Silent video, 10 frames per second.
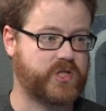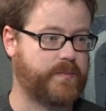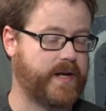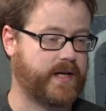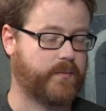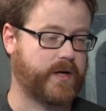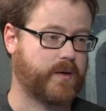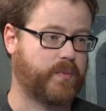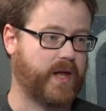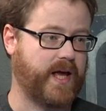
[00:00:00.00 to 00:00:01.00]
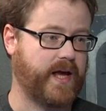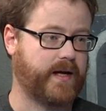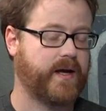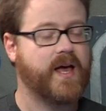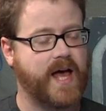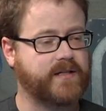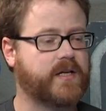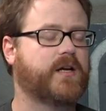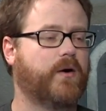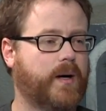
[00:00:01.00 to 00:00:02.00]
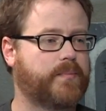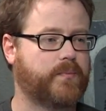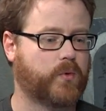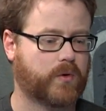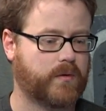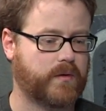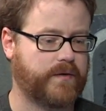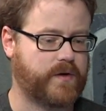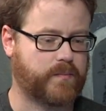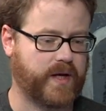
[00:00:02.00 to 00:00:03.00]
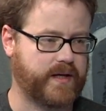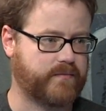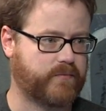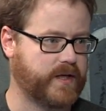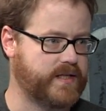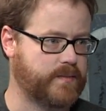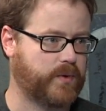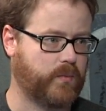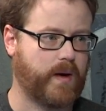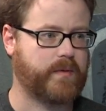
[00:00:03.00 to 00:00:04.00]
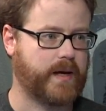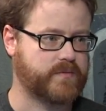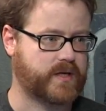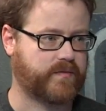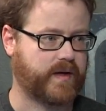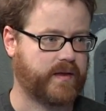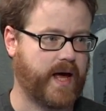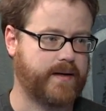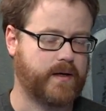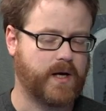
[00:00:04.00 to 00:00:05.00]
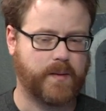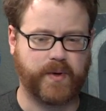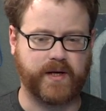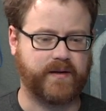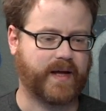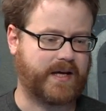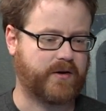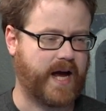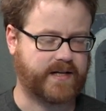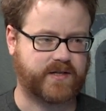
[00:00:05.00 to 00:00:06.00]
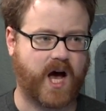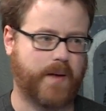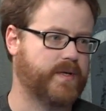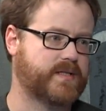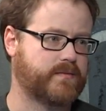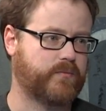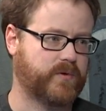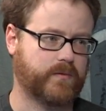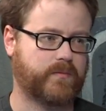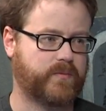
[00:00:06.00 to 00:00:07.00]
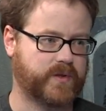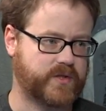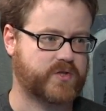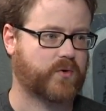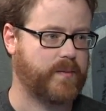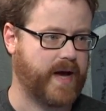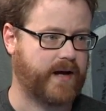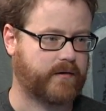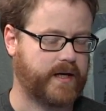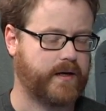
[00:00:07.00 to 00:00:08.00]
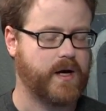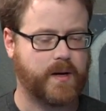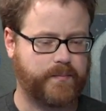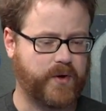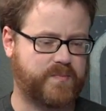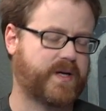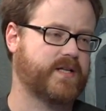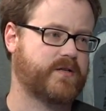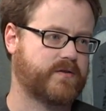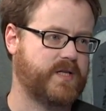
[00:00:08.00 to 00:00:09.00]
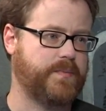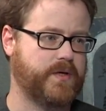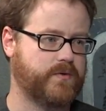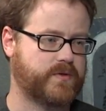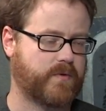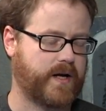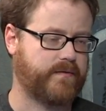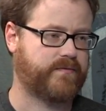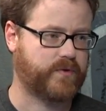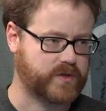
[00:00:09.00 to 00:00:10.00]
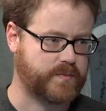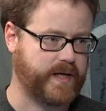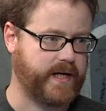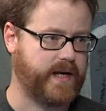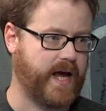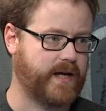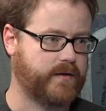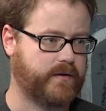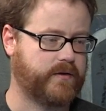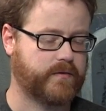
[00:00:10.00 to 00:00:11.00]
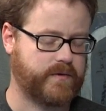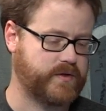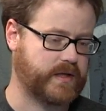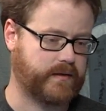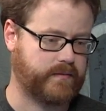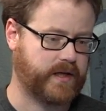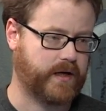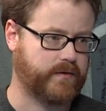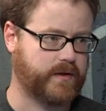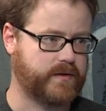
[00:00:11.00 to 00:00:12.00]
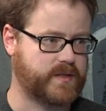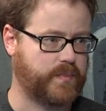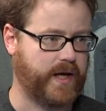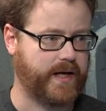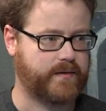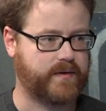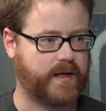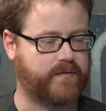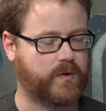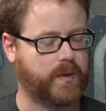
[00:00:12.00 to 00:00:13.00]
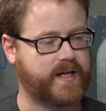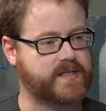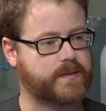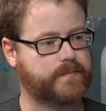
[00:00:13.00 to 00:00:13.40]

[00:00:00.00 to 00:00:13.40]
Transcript: depending on what you're playing, and can go up more if you're playing really simple web games, stuff like that. But like your X COM is will will destroy battery, both because your C P U is running full speed and you're using you know the display. At, so it is a